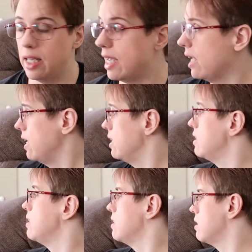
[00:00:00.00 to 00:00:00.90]
and
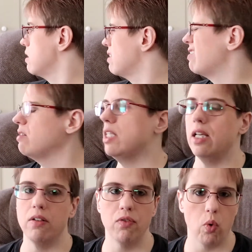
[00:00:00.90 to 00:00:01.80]
it's
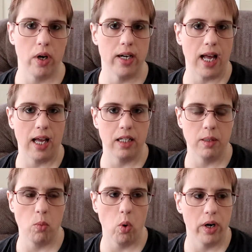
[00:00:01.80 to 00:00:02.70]
10:49 in the
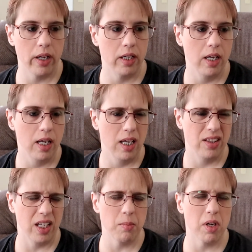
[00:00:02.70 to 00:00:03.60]
morning. I
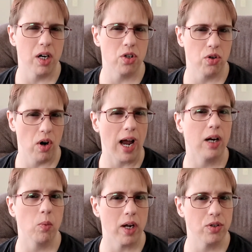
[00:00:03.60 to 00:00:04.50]
think I'm gonna try
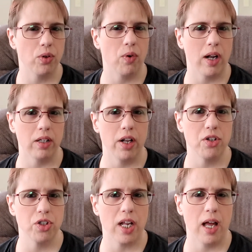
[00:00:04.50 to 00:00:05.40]
and wait till around
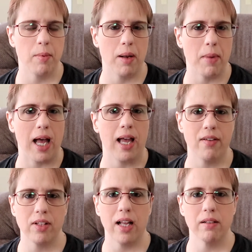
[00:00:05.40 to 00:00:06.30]
lunchtime, and I might
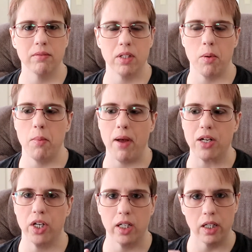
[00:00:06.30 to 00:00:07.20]
have like some of my
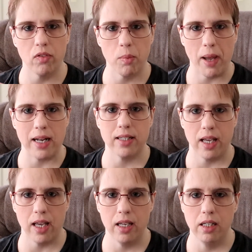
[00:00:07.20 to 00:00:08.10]
chicken liver
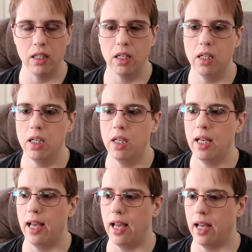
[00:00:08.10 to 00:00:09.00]
pate
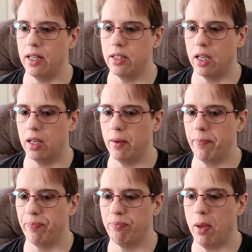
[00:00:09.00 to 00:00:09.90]

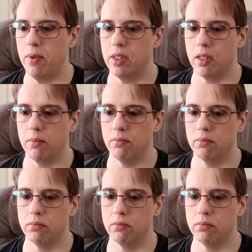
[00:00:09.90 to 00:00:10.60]
and maybe some